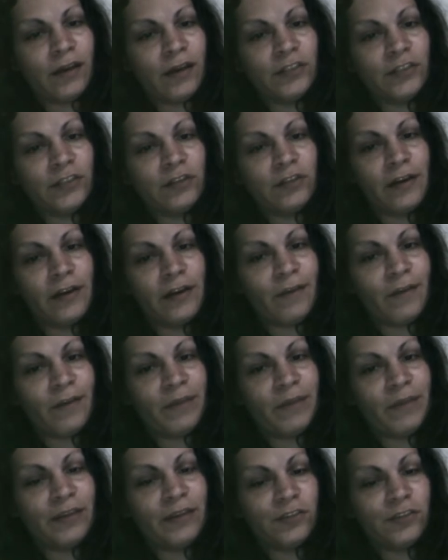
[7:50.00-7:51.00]
just don't know how
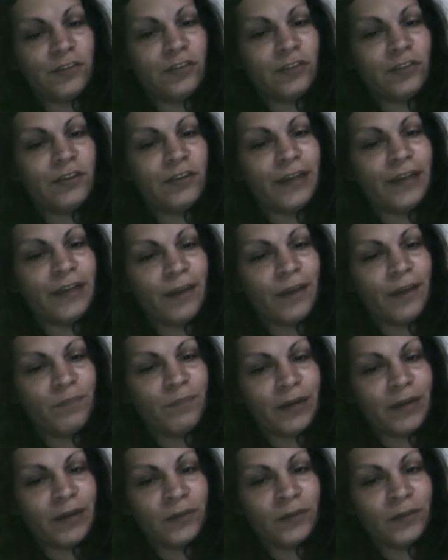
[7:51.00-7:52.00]
big this is going to get,
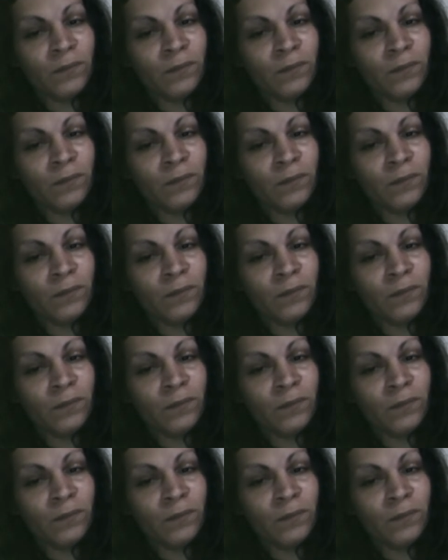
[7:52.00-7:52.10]
but